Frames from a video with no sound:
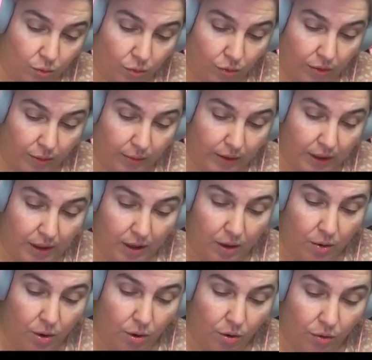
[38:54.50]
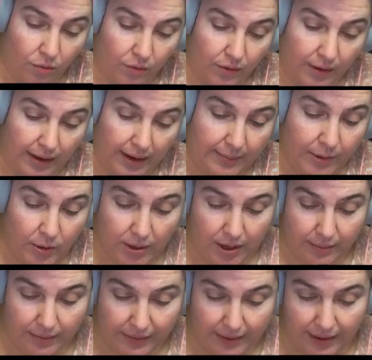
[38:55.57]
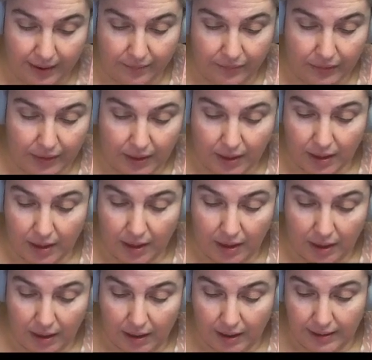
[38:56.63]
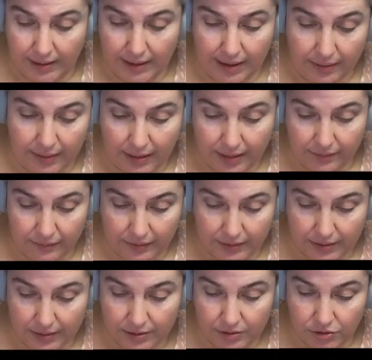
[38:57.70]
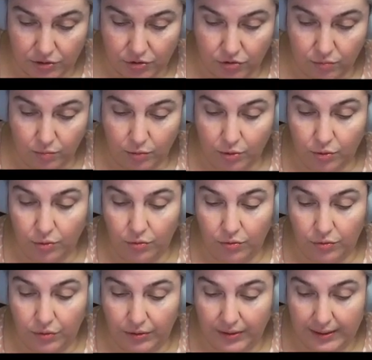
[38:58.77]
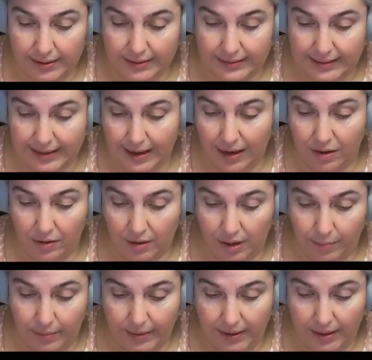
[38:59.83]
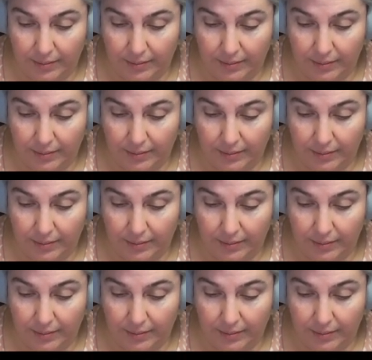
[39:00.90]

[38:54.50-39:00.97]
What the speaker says: then we're going to go over, and I'm okay with that. And now that I've smoothed things out a bit in